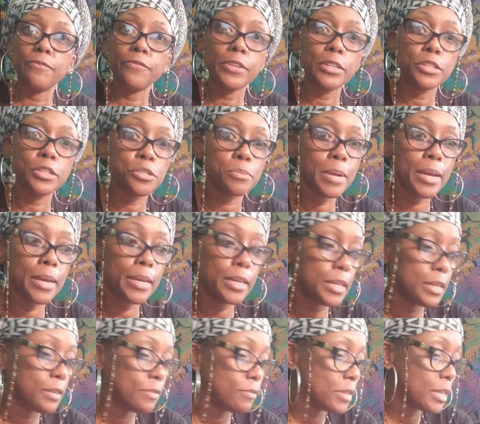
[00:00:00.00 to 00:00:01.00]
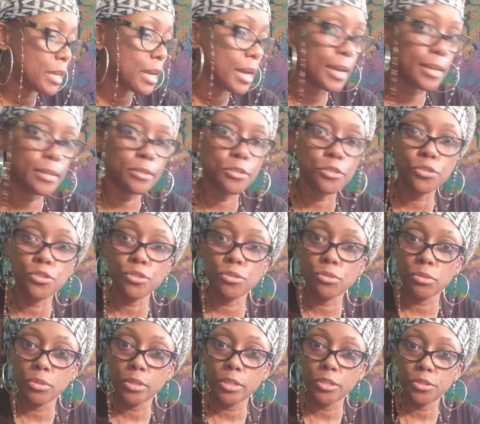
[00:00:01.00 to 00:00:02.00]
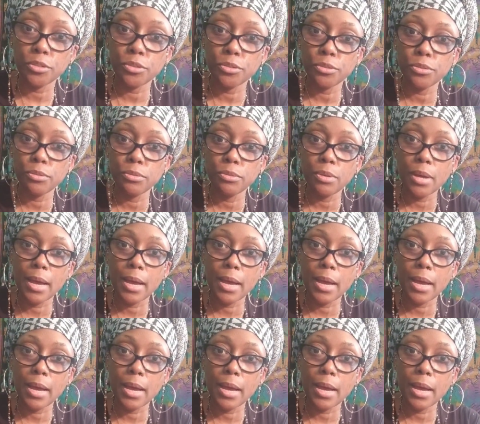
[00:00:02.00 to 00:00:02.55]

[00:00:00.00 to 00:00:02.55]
finish my evening. I enjoyed you.